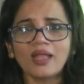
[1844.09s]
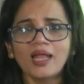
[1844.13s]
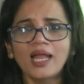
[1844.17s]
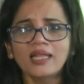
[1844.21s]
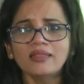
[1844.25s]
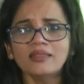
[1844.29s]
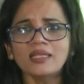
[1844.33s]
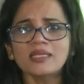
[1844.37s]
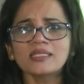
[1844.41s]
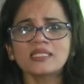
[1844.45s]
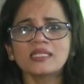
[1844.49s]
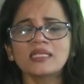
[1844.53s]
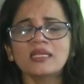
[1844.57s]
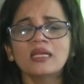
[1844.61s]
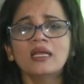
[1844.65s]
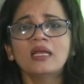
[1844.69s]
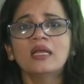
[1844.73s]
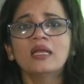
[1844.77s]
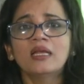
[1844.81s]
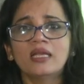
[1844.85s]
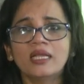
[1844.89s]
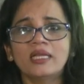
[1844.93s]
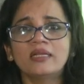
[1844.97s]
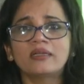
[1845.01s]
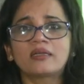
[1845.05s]
And this
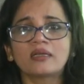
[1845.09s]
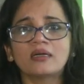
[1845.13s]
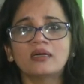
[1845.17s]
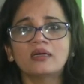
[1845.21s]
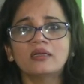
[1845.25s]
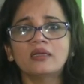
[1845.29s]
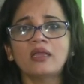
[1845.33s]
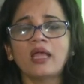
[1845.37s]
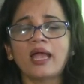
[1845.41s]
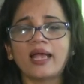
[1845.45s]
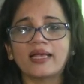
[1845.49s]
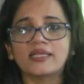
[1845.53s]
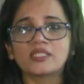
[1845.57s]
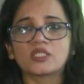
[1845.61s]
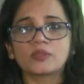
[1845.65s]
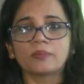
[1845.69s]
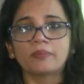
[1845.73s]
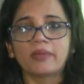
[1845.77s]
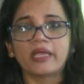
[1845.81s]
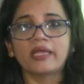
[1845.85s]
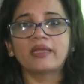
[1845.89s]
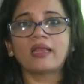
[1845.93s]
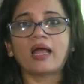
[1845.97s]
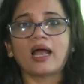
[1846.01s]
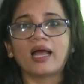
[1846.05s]
in turn has
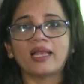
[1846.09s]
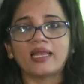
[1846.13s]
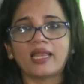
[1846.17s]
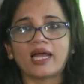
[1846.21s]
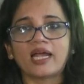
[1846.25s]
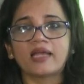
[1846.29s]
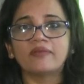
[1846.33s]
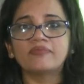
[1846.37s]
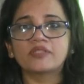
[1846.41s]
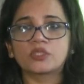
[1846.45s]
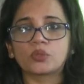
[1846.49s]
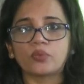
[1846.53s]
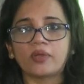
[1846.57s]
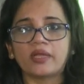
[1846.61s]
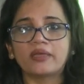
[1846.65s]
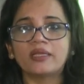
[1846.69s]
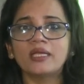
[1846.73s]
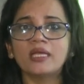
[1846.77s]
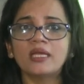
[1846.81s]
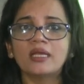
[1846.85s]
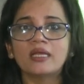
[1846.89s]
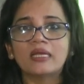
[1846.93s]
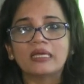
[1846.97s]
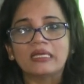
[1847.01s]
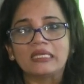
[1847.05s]
made our lives
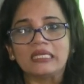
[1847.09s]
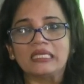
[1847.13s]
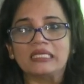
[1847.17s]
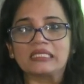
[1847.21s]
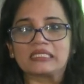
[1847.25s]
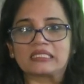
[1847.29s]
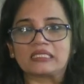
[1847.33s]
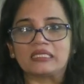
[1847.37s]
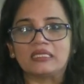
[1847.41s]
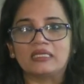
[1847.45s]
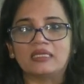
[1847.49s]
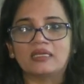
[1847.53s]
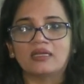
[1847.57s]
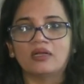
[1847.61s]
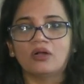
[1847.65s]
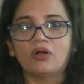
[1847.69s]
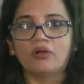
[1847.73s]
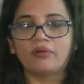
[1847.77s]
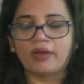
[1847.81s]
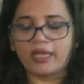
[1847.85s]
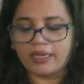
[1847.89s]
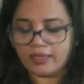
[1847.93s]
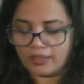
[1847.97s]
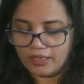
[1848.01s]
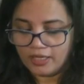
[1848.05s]
very easy,
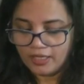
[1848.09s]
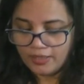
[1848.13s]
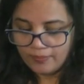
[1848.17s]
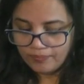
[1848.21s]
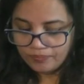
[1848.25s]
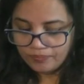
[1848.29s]
all right?